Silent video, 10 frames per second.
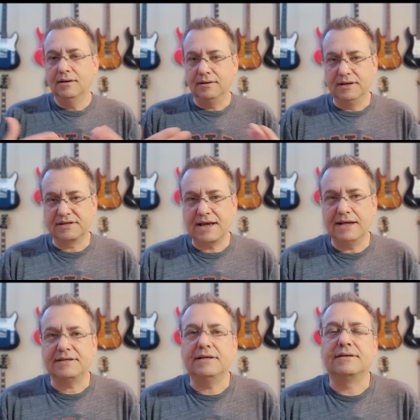In this
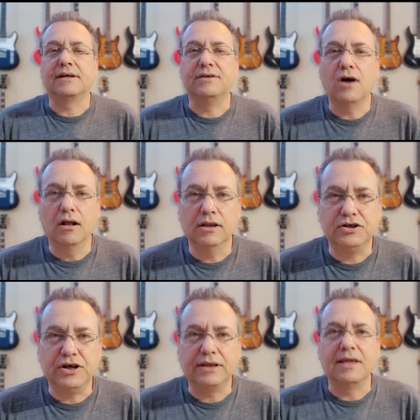case, he's
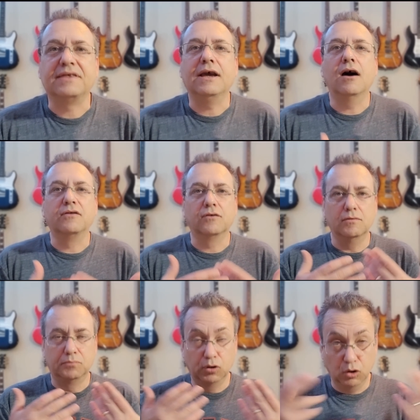acknowledging that the other
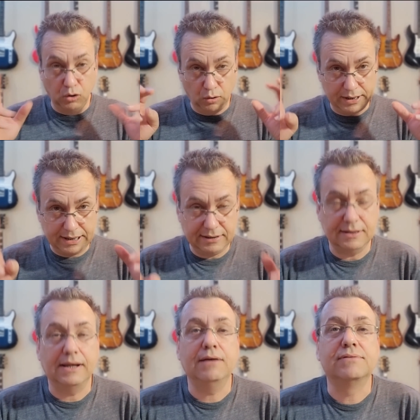employee
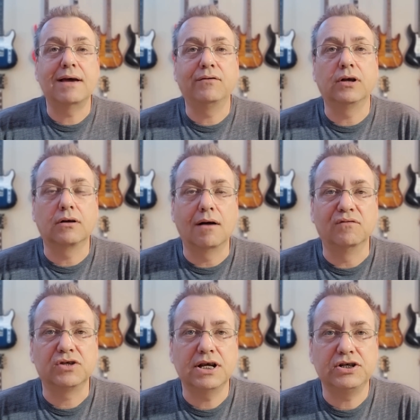that he was having a
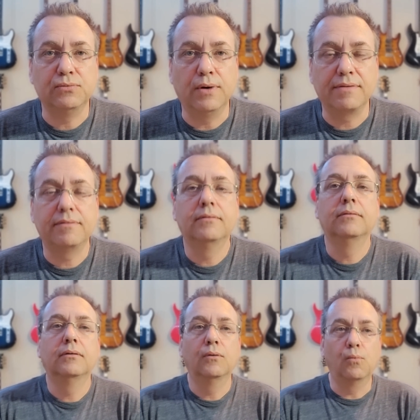conversation with
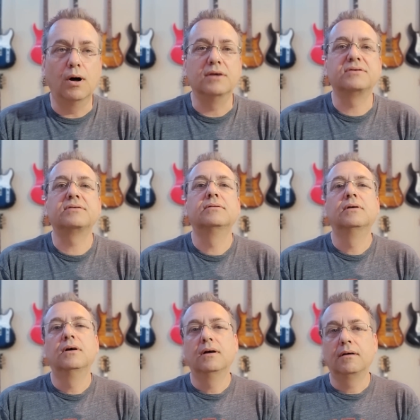was
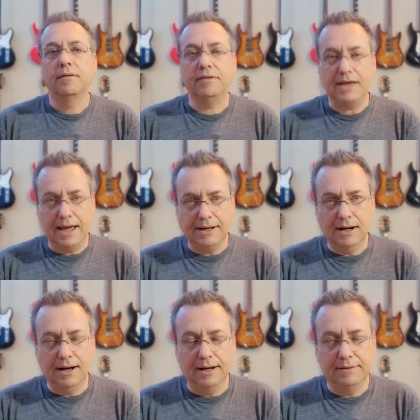the A
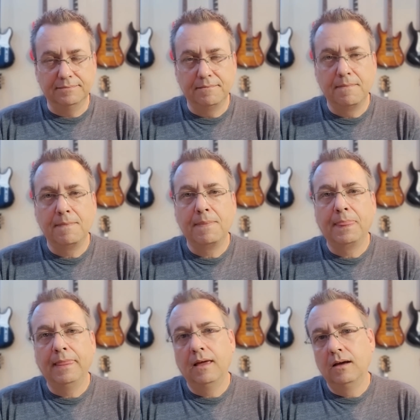I.
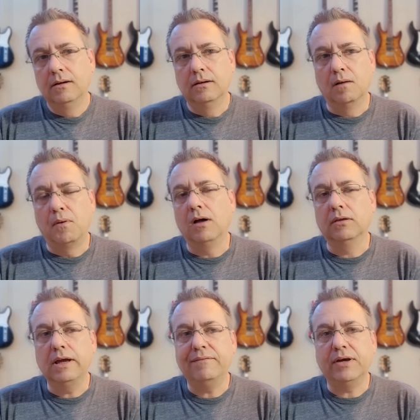Now,
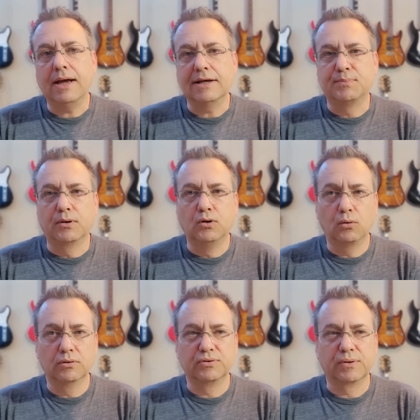upon leaving, as per
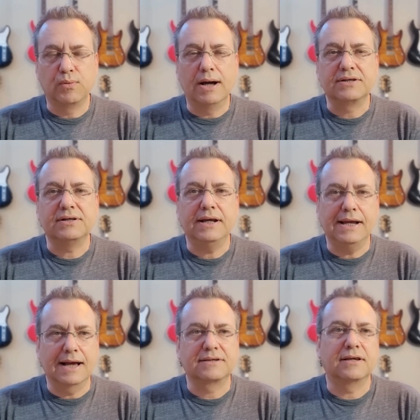Google's request,
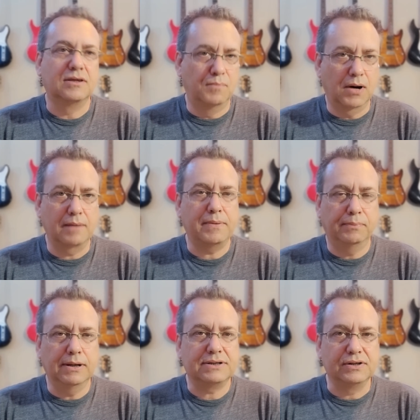he asked that the bot be
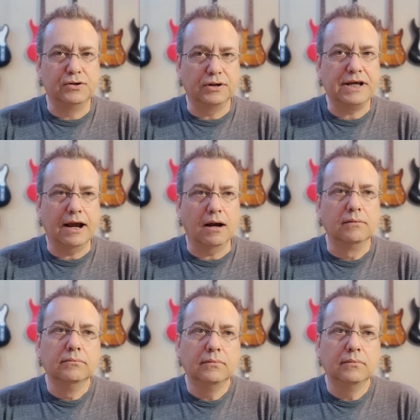placed in good care,